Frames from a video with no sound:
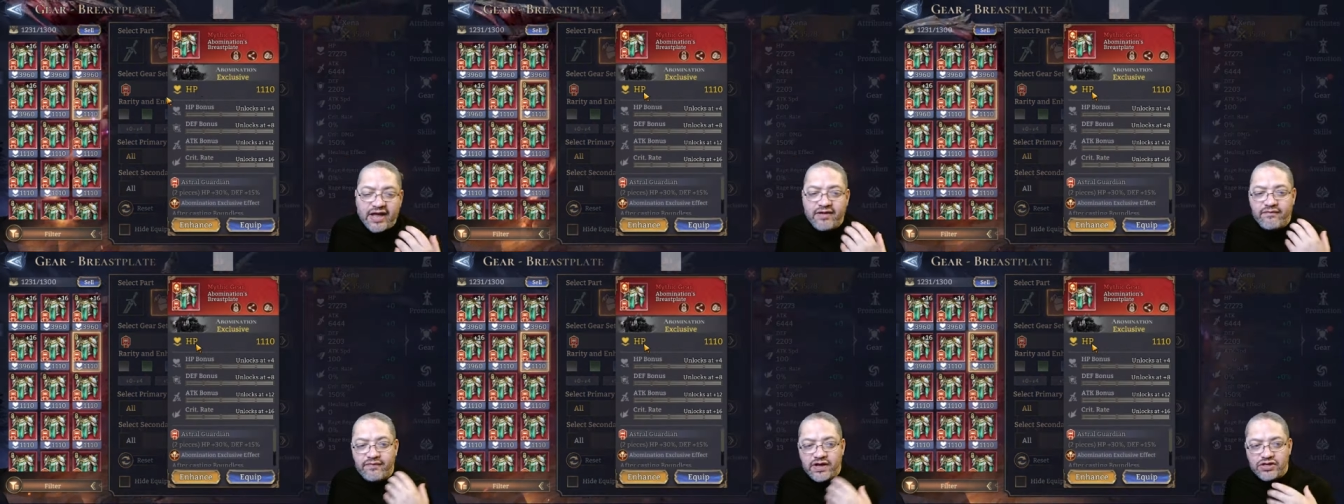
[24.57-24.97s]

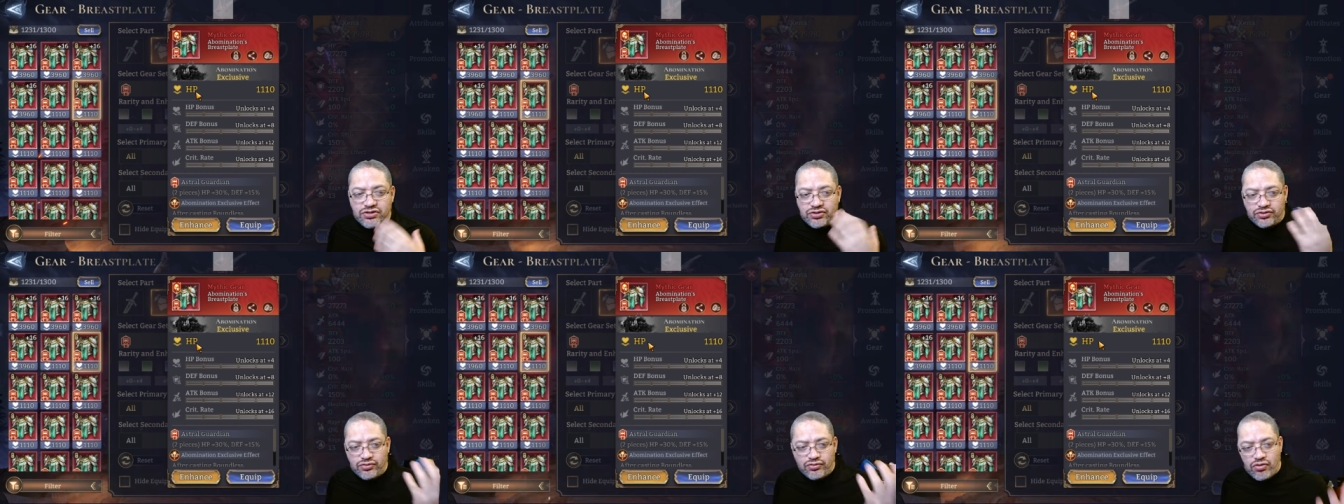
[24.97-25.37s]
I
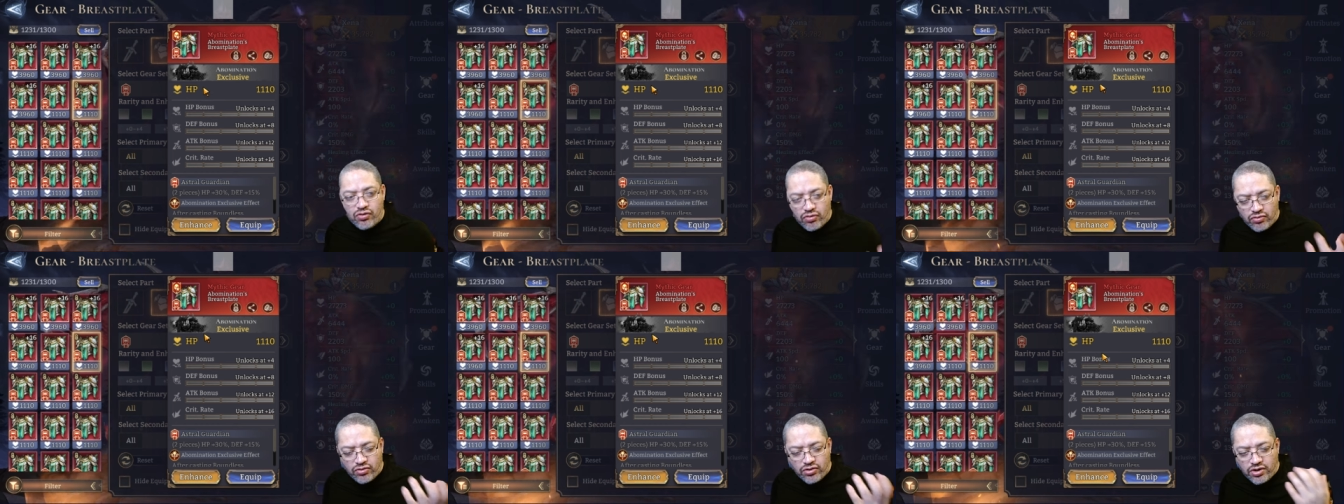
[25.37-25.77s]
invite you to
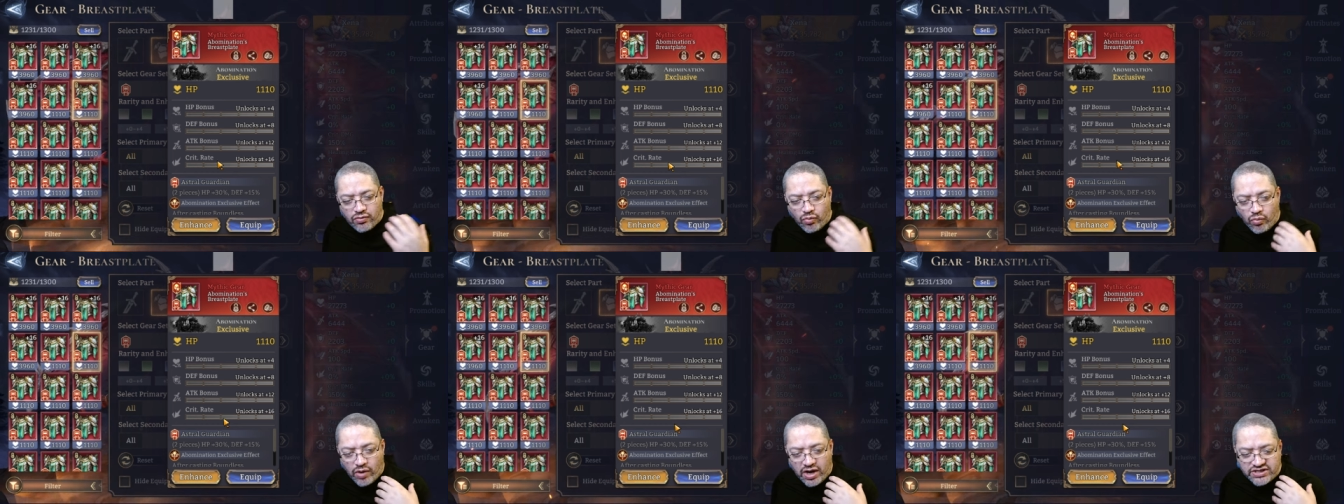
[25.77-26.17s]
go
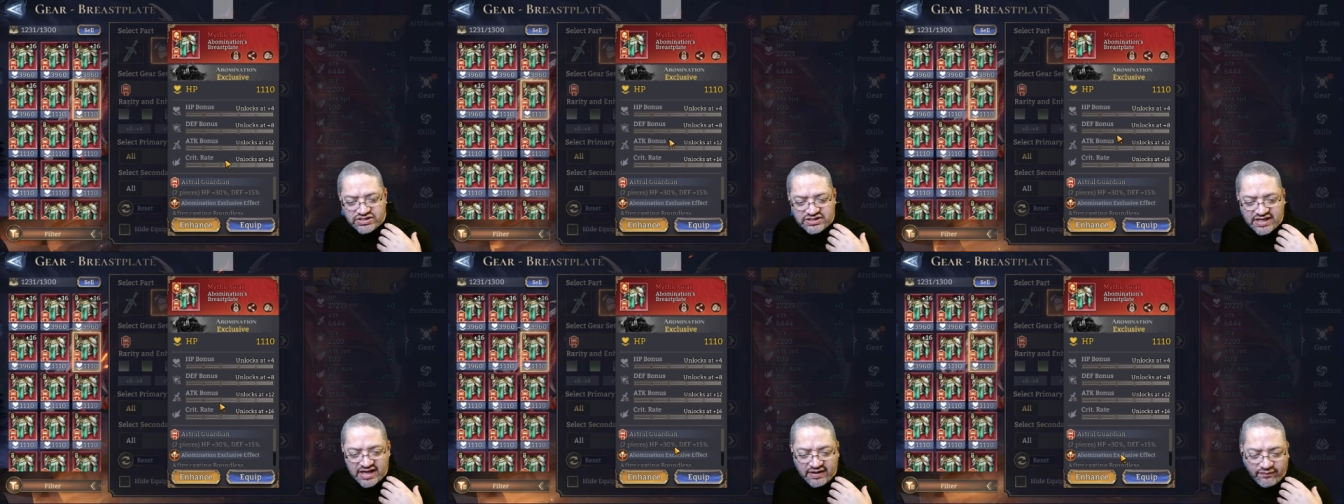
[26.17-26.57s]

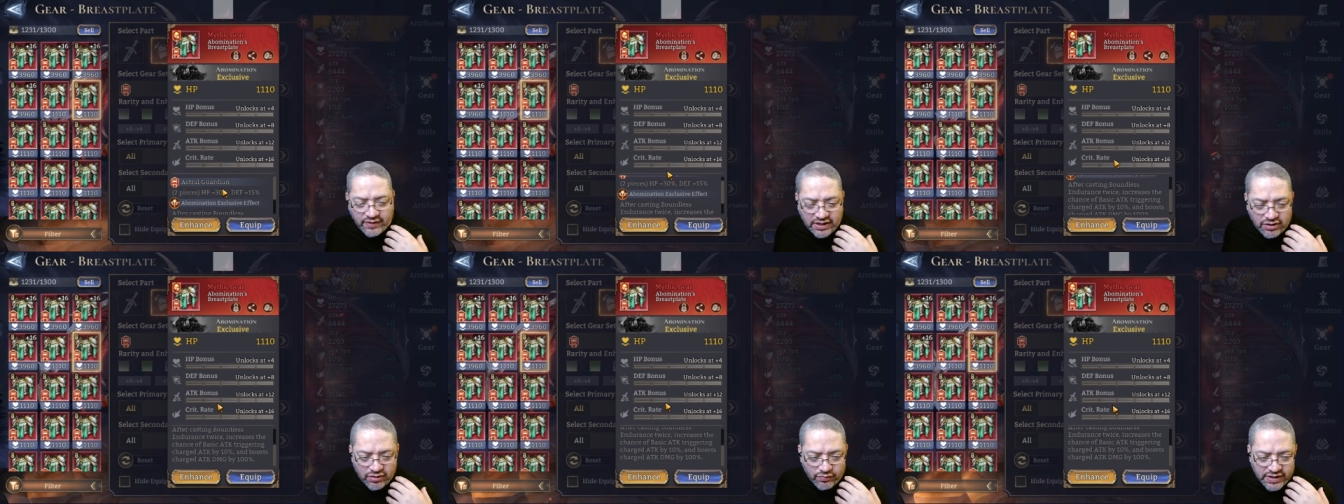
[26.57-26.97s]
watch that
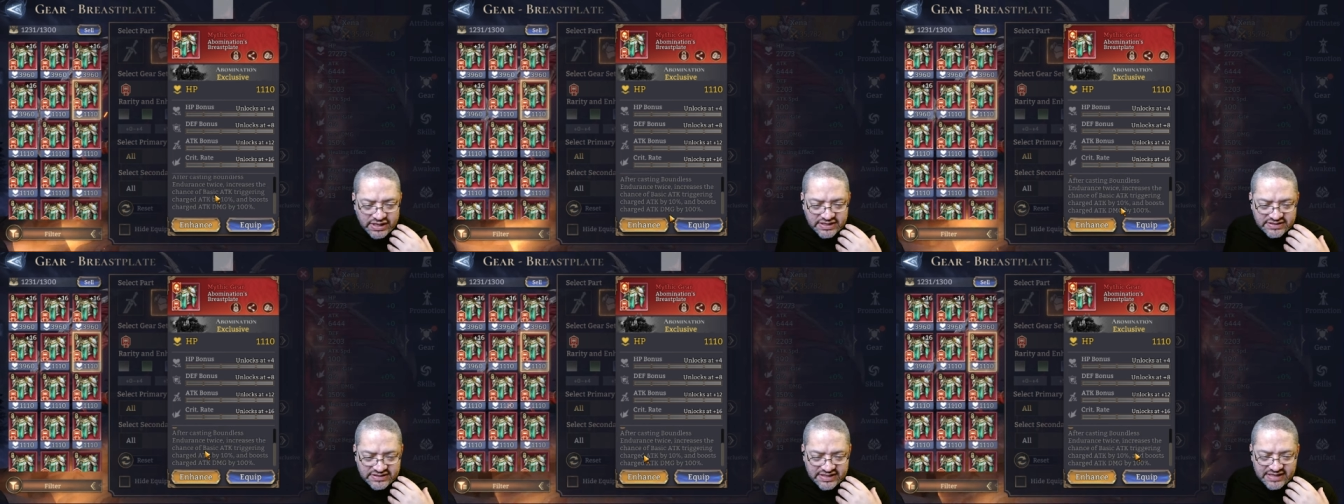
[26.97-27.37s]
video
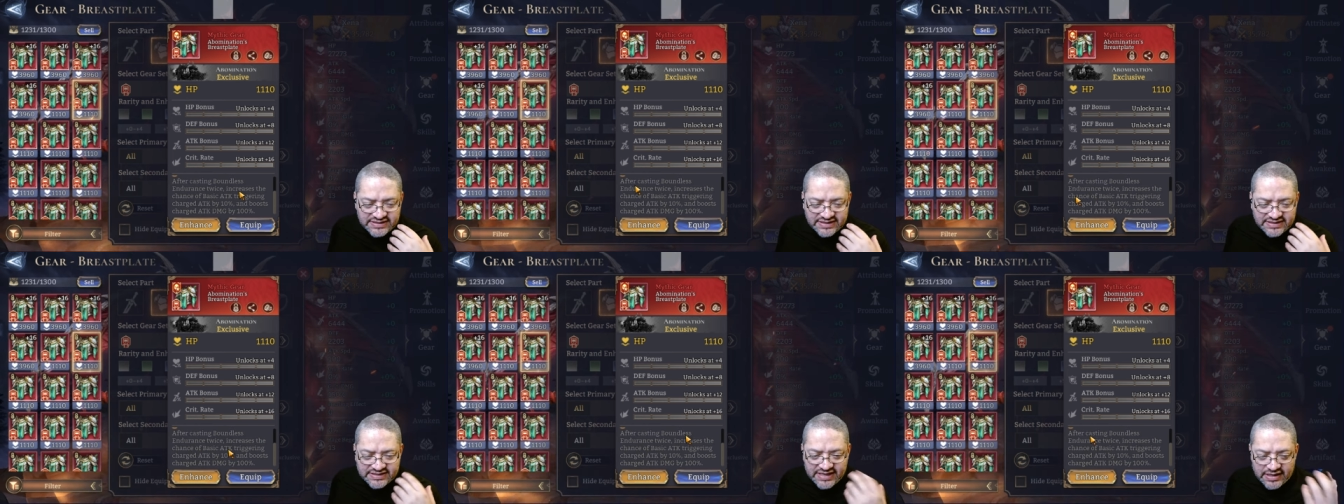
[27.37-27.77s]
because
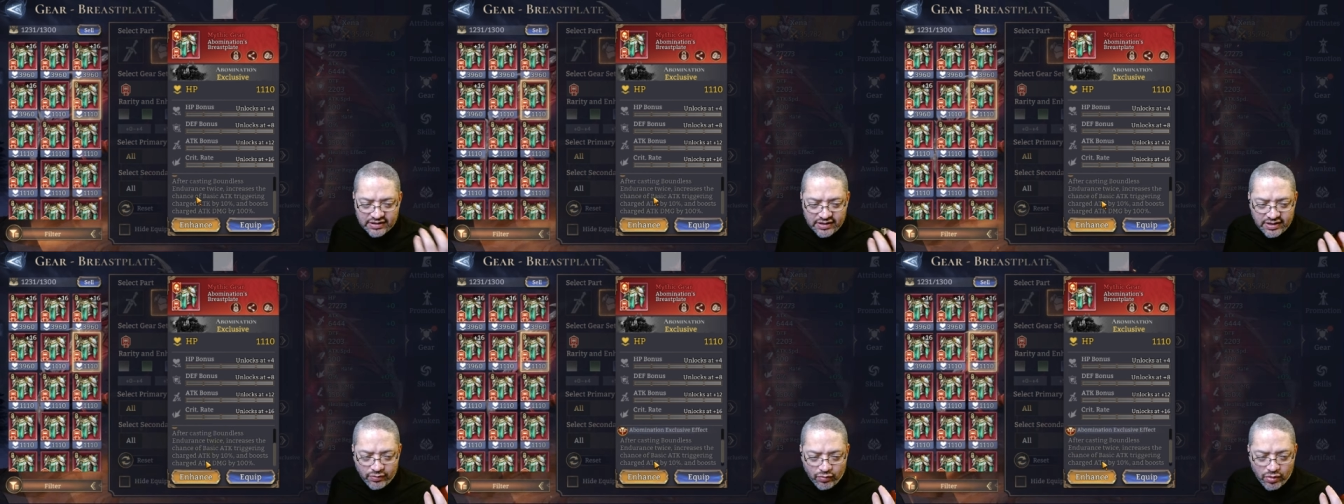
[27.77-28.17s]
that's
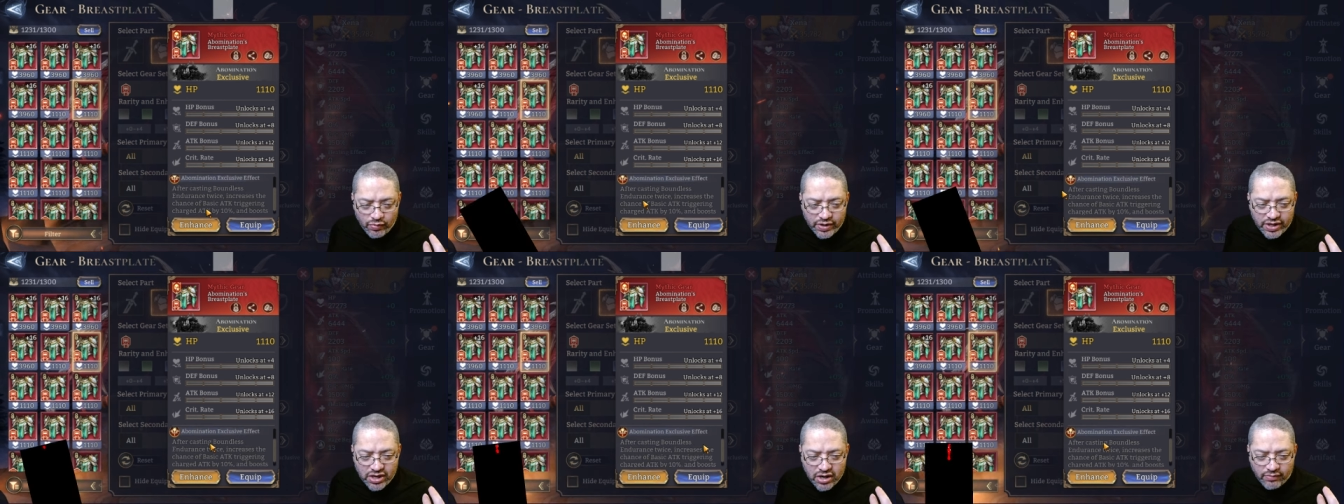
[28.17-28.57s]
exactly
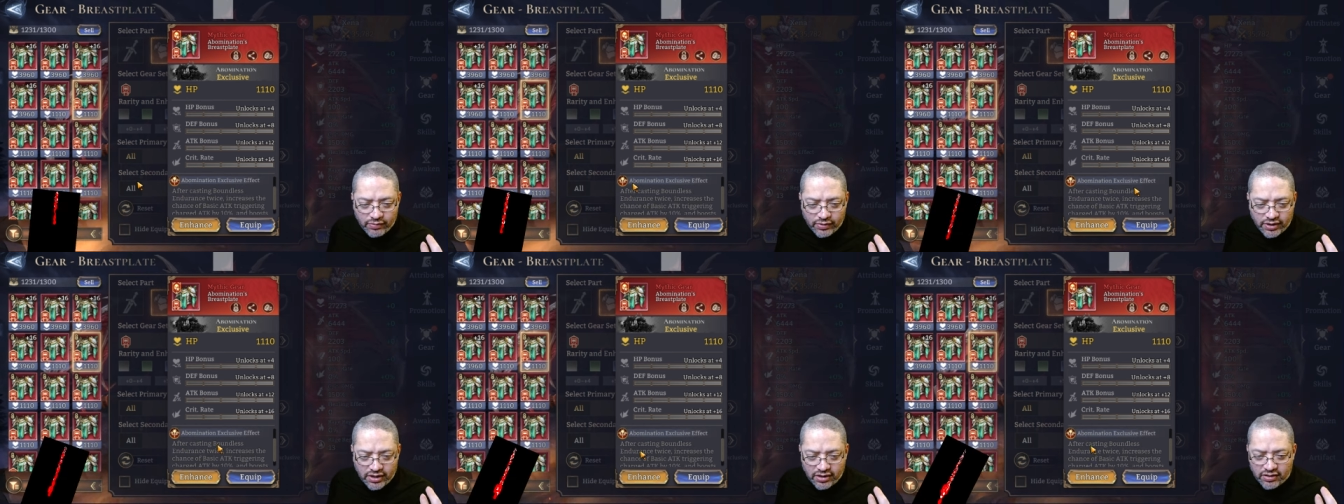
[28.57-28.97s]
what we
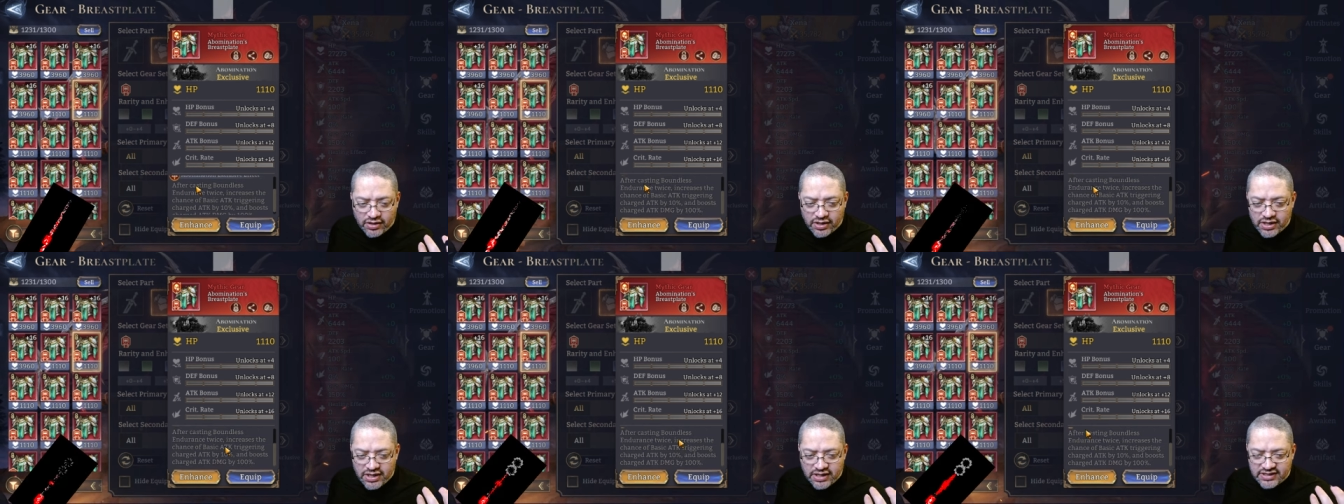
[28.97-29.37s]
cover here